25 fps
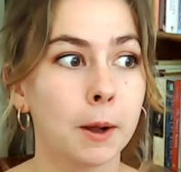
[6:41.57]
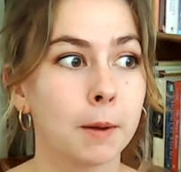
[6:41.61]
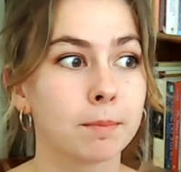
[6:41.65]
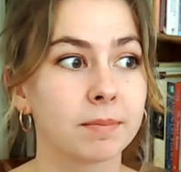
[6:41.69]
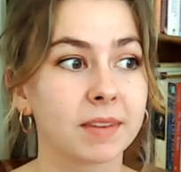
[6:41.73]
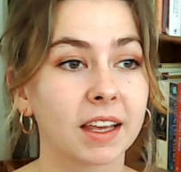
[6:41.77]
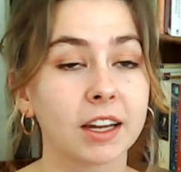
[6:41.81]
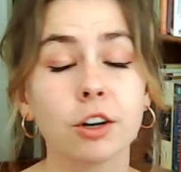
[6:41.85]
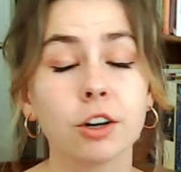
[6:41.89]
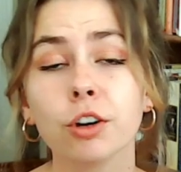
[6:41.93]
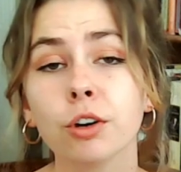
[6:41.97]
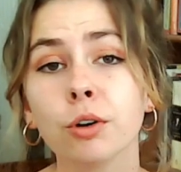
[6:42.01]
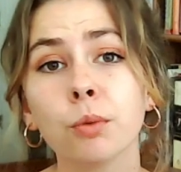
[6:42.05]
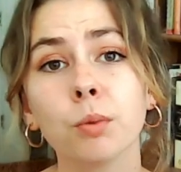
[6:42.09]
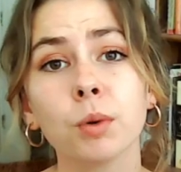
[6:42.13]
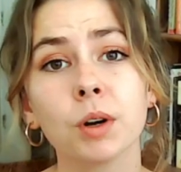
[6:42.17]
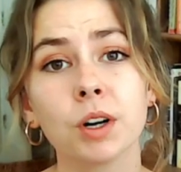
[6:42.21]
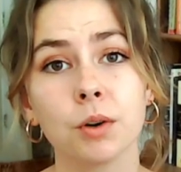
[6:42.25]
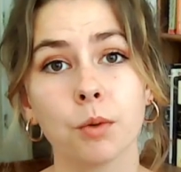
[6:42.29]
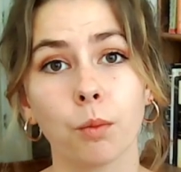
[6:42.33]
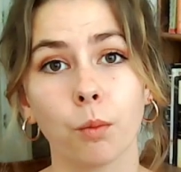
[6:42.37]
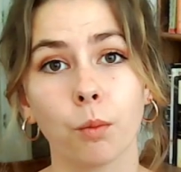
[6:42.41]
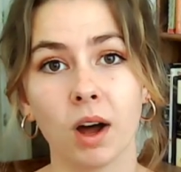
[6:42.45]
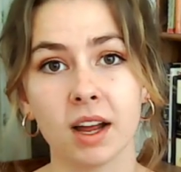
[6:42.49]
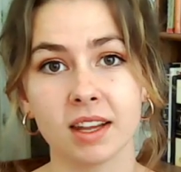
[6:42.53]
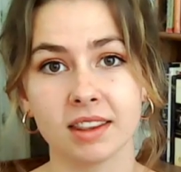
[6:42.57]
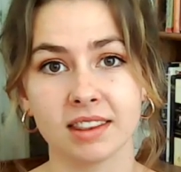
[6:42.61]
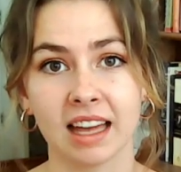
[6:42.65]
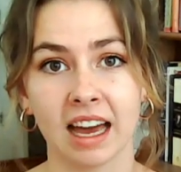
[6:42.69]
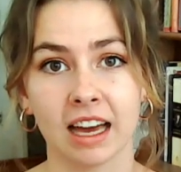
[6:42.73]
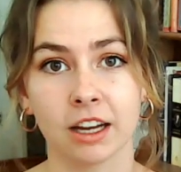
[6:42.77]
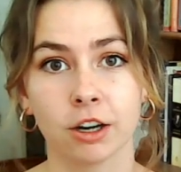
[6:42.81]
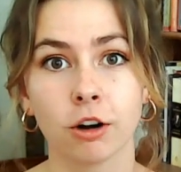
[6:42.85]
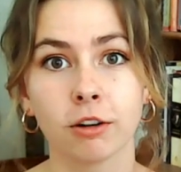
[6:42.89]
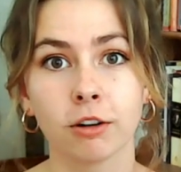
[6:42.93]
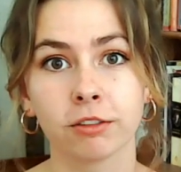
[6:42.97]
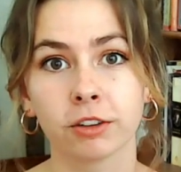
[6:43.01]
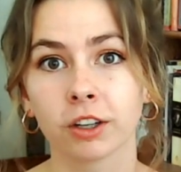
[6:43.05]
and who wouldn't want that
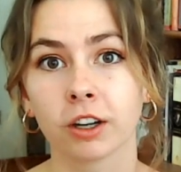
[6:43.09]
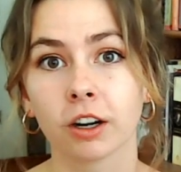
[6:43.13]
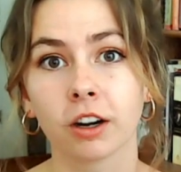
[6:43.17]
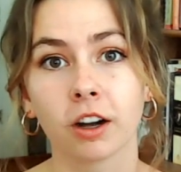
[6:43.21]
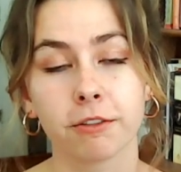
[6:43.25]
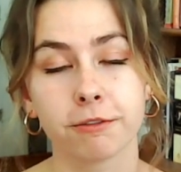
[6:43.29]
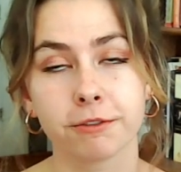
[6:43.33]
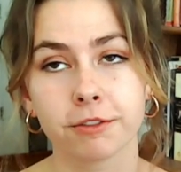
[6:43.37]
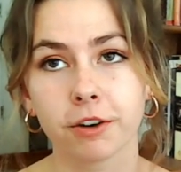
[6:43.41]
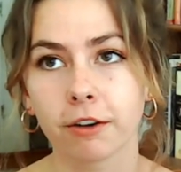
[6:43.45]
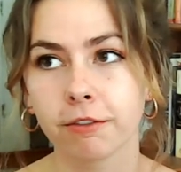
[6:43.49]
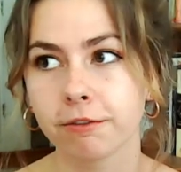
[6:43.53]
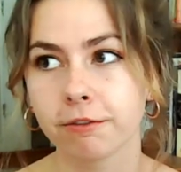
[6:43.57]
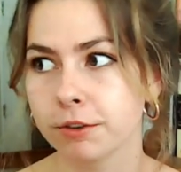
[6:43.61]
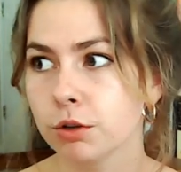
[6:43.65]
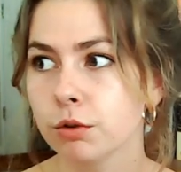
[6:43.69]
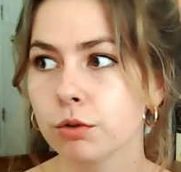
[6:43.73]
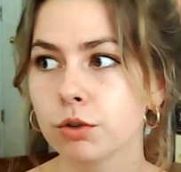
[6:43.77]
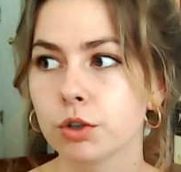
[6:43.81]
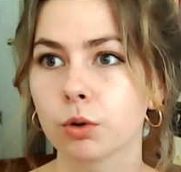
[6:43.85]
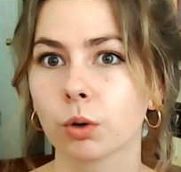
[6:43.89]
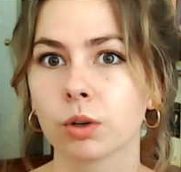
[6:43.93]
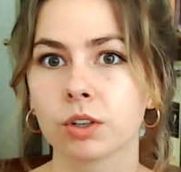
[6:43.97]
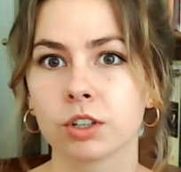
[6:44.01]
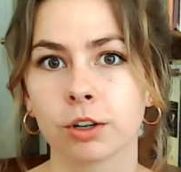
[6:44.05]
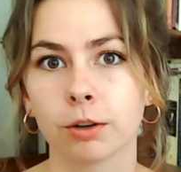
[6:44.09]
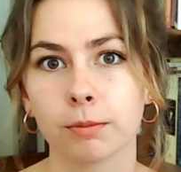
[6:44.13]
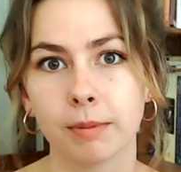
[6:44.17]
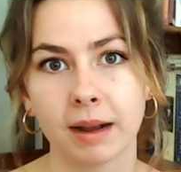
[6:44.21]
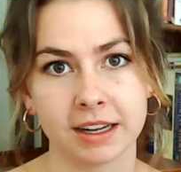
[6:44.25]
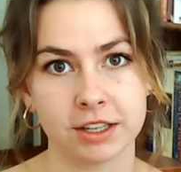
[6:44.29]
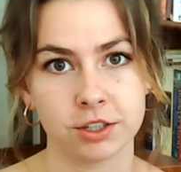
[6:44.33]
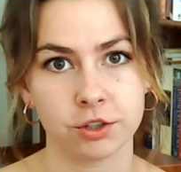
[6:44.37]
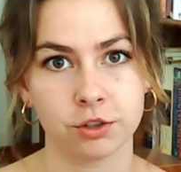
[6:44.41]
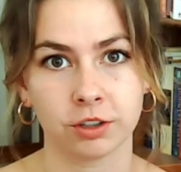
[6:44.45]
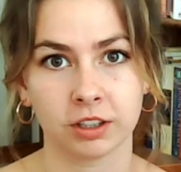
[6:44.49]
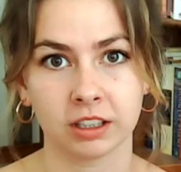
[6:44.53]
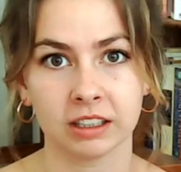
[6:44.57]
over a few short-term
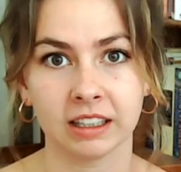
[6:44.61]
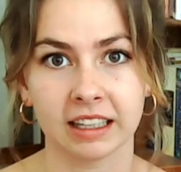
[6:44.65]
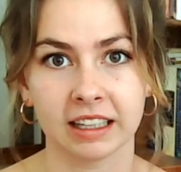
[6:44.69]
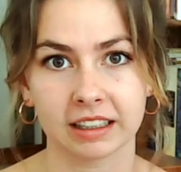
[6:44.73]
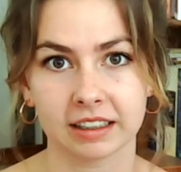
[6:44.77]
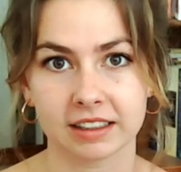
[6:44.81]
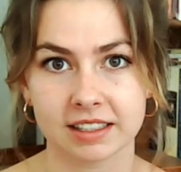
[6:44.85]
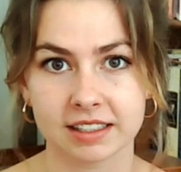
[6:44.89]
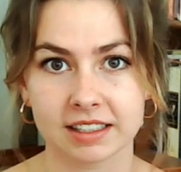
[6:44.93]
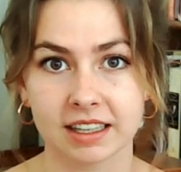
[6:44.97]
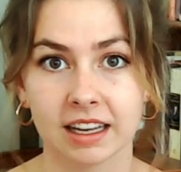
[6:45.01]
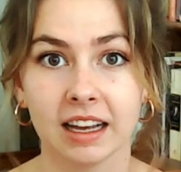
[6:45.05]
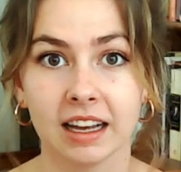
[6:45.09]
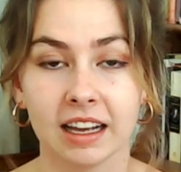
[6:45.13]
extra clicks?